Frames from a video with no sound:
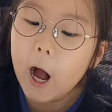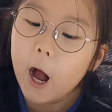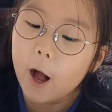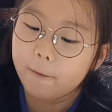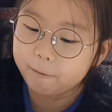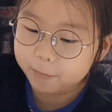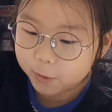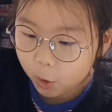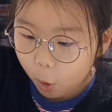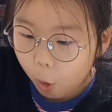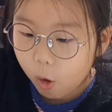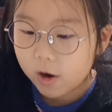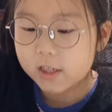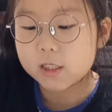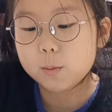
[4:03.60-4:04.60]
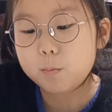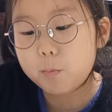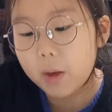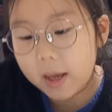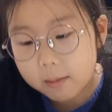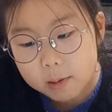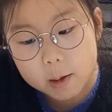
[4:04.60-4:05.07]
Of course,
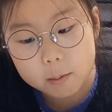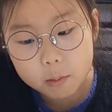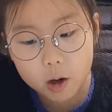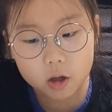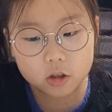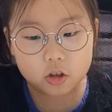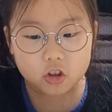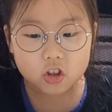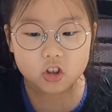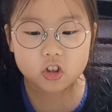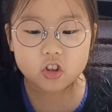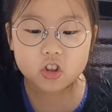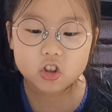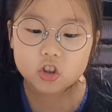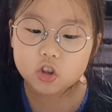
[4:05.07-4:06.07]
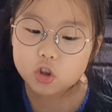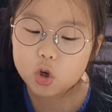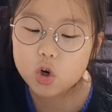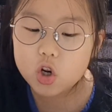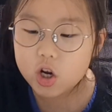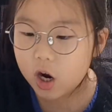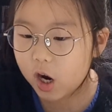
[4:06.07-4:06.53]
baby mollusks do
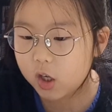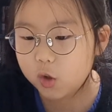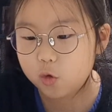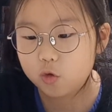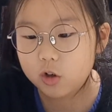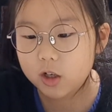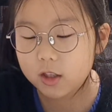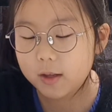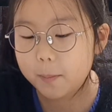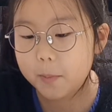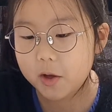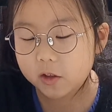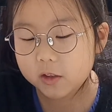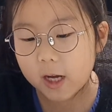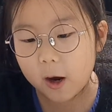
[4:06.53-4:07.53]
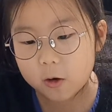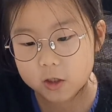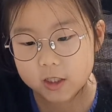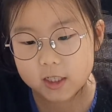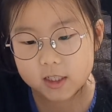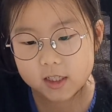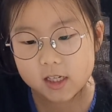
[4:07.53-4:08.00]
not really build
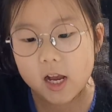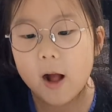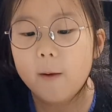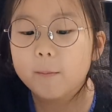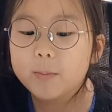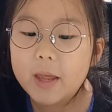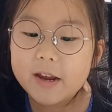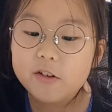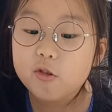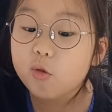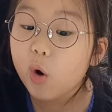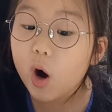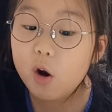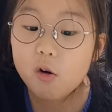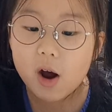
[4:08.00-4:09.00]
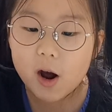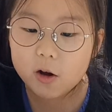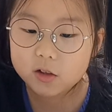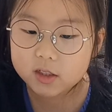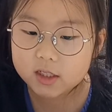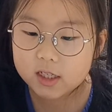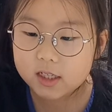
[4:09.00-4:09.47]
houses. They grow
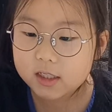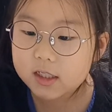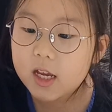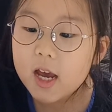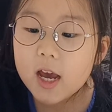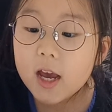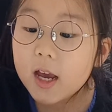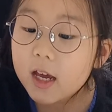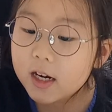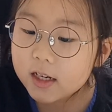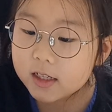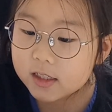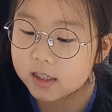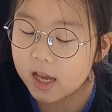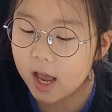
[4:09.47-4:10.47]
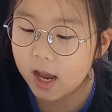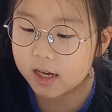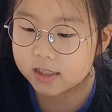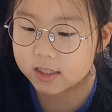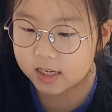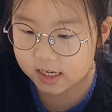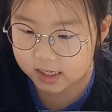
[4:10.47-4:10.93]
houses. It is
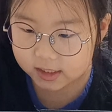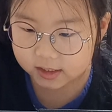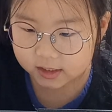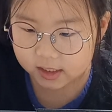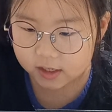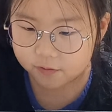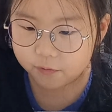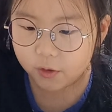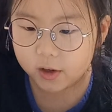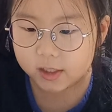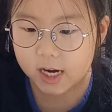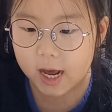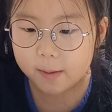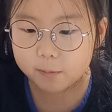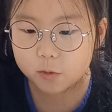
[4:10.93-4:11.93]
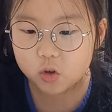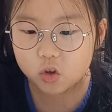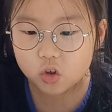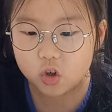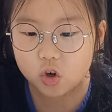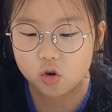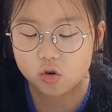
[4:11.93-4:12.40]
as easy for them to
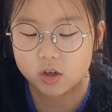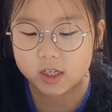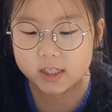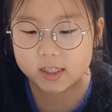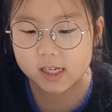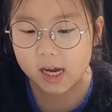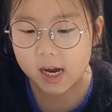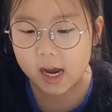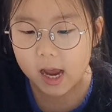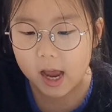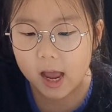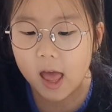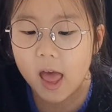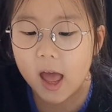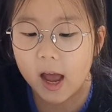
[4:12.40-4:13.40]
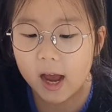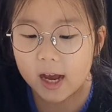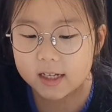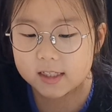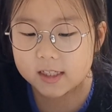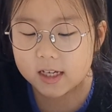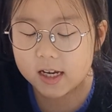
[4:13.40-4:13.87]
do this
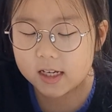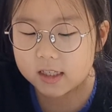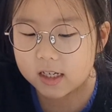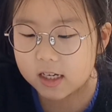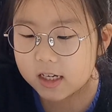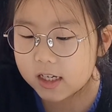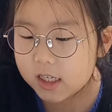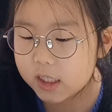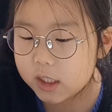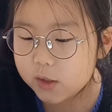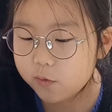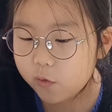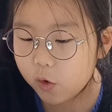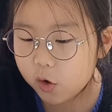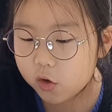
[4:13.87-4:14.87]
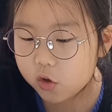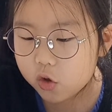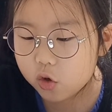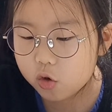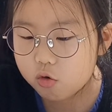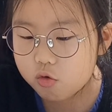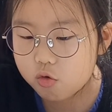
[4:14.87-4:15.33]
as it is for
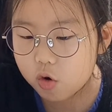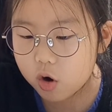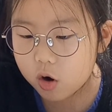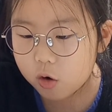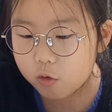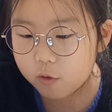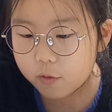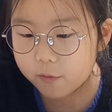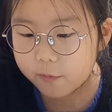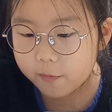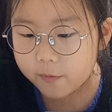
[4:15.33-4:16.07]
you grow